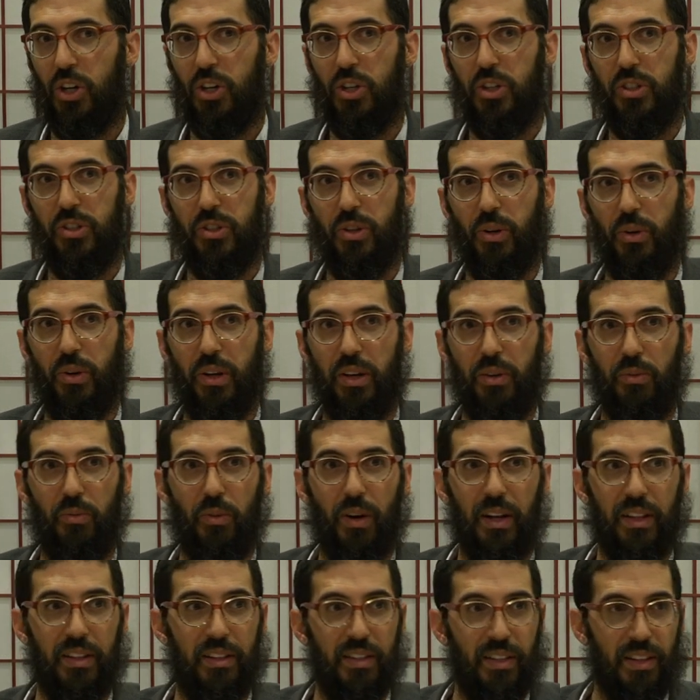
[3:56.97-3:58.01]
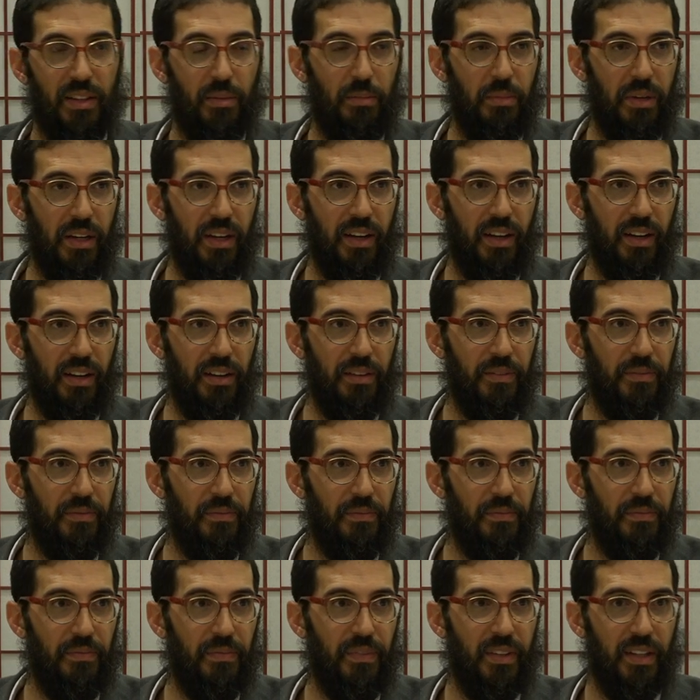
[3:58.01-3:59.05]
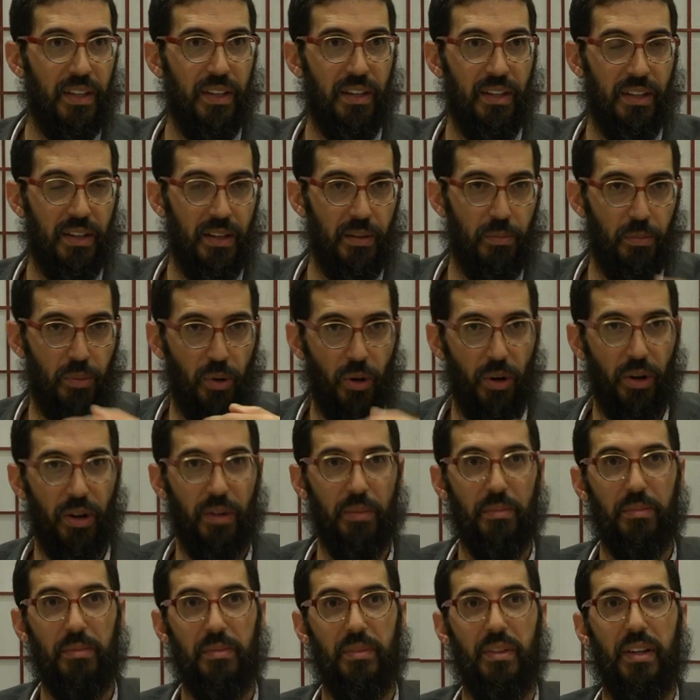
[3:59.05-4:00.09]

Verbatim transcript: So he went to the meeting. He brought him,